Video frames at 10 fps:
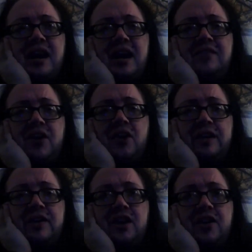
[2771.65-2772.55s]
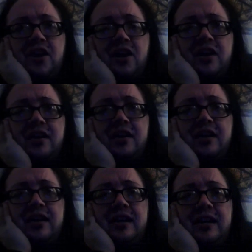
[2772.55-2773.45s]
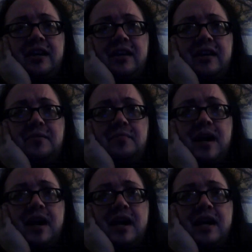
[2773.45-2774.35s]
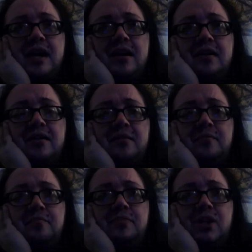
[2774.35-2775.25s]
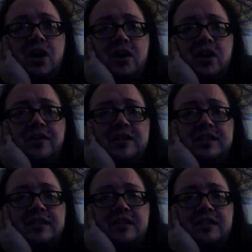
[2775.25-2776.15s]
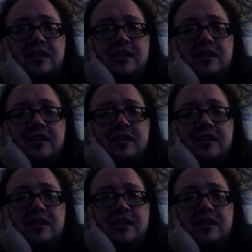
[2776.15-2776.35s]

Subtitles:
I've already gone on in my blog on this